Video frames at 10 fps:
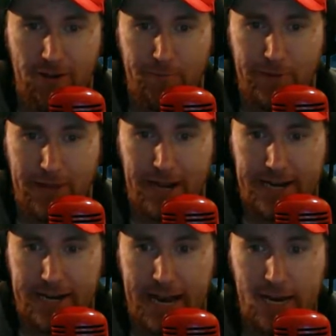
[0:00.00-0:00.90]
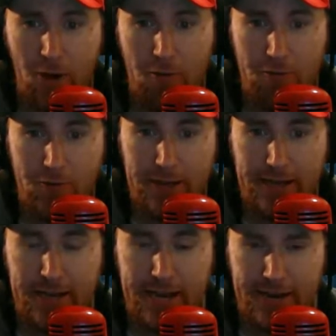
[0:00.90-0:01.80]
polite, and no one really
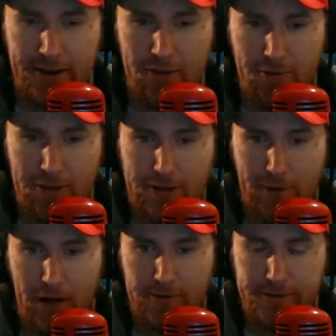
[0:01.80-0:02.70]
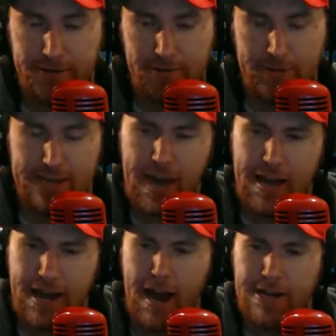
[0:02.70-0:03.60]
no one really bothers you. I'm like, yeah,
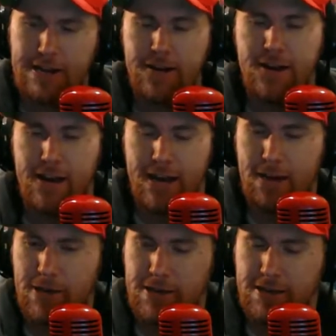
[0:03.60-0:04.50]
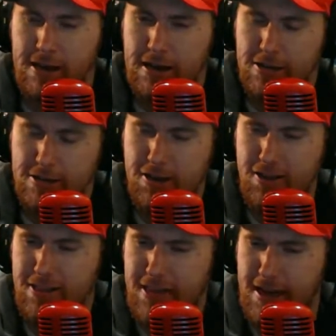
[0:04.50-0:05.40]
kinda. And I'm like, you're
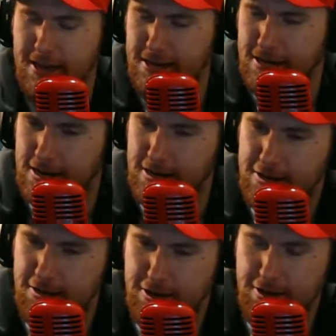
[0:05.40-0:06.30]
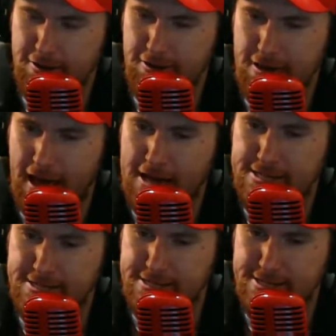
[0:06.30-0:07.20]
like uh, you're you're you're
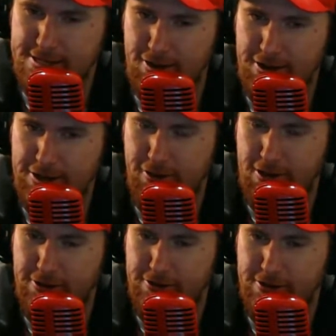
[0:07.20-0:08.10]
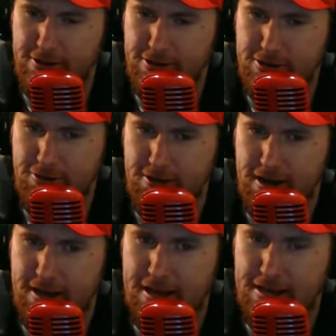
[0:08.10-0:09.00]
Alaska. So you're you're under you're
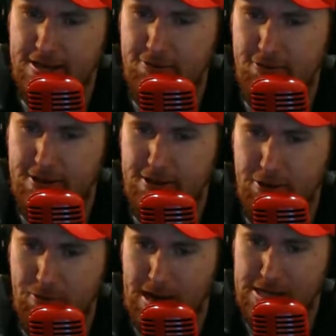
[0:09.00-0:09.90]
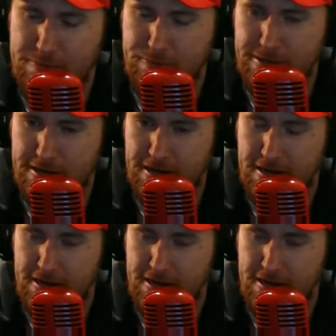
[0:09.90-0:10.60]
kind of like you are the U.S. But uh,